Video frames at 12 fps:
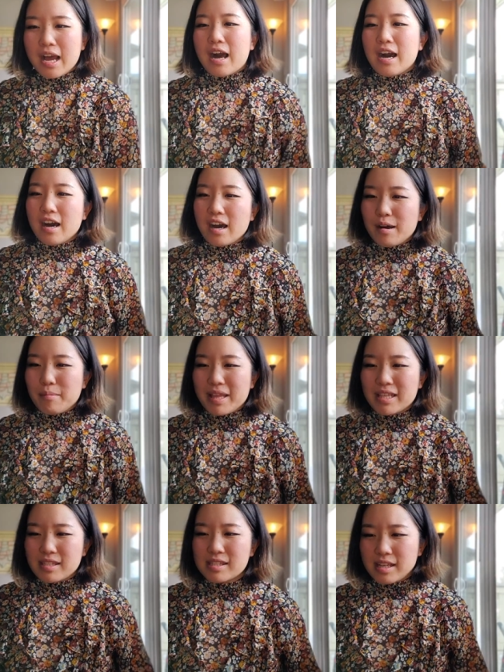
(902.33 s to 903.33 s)
Um,
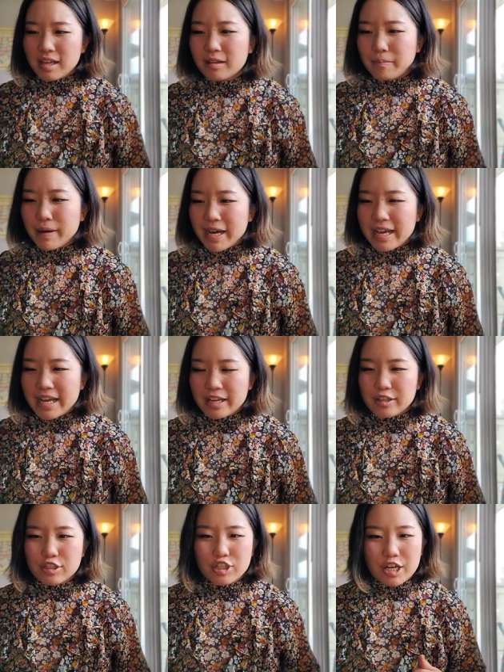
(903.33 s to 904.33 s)
it's sung by
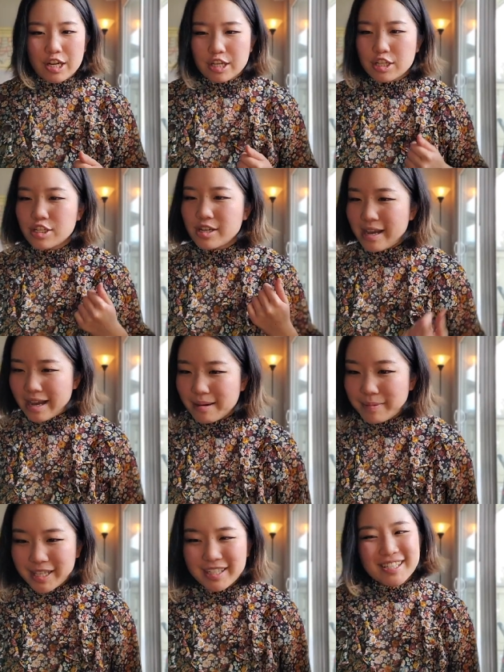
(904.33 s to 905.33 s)
Josh
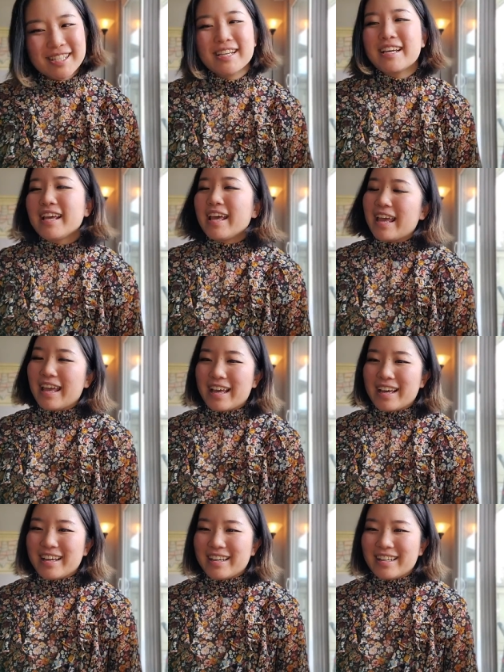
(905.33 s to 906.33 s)
Abbott
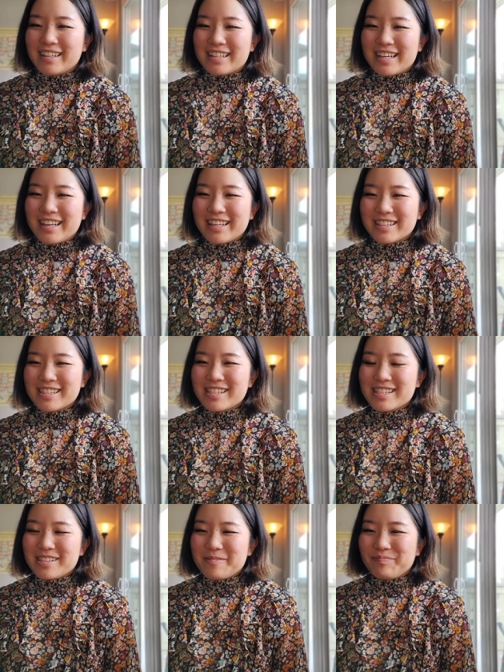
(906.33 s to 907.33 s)
and it's